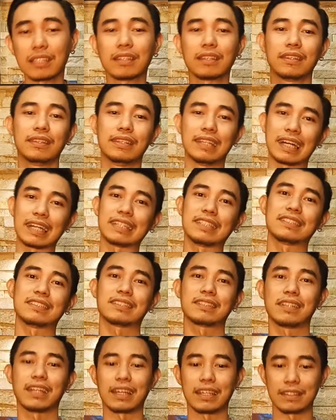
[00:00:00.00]
It dies
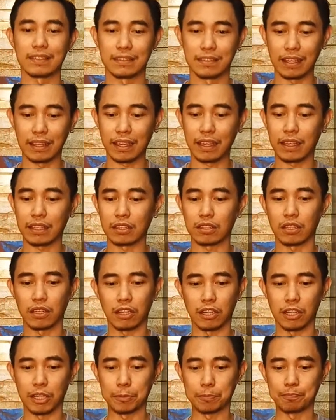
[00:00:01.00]
like that,
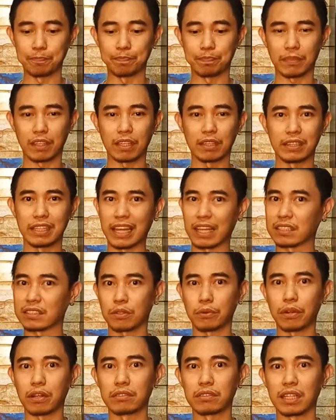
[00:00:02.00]
um, lasts
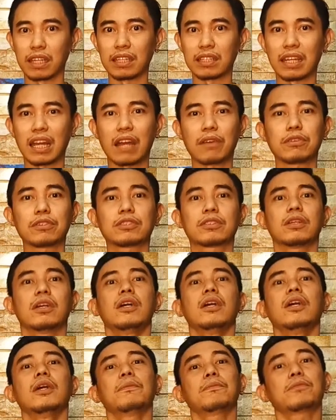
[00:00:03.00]
around 8 hours,
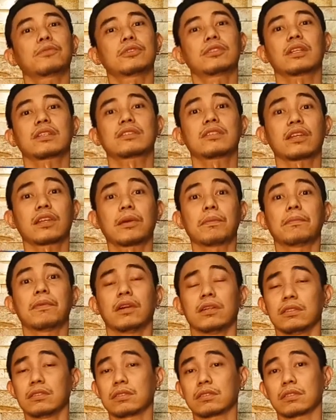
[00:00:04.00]
projects like a
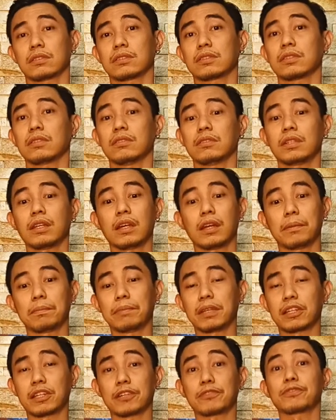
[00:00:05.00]
monster. So yeah,
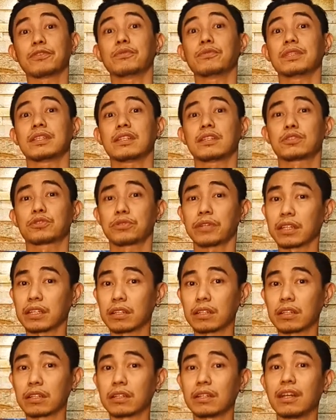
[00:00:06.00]
be careful with the
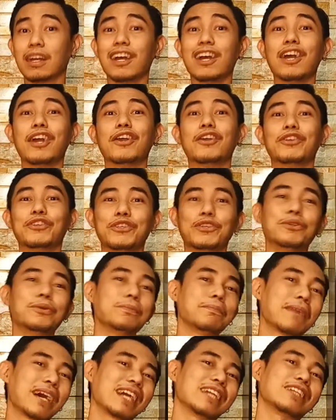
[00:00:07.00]
trigger. You
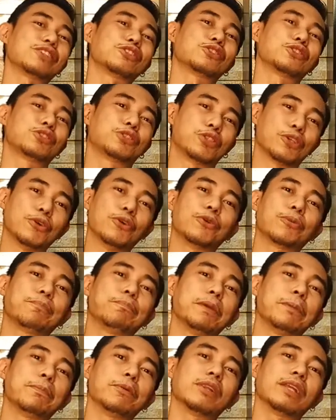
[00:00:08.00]
might choke
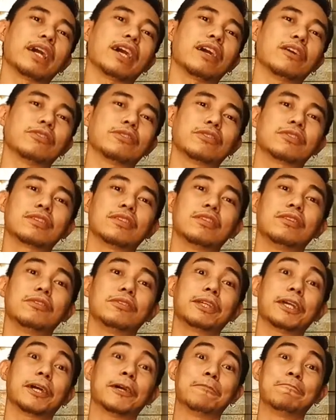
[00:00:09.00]
people out. So
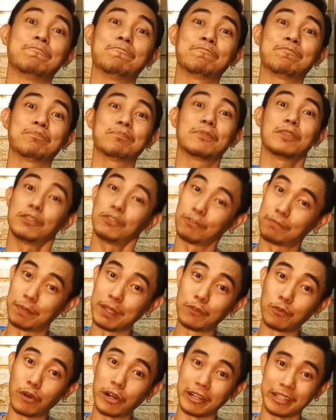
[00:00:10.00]
yeah, you've
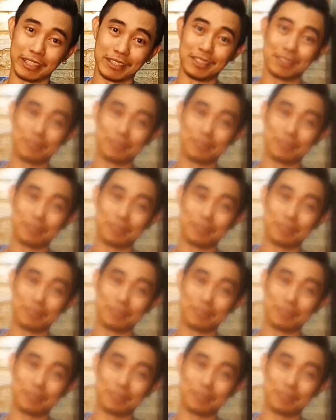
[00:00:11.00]
been warned.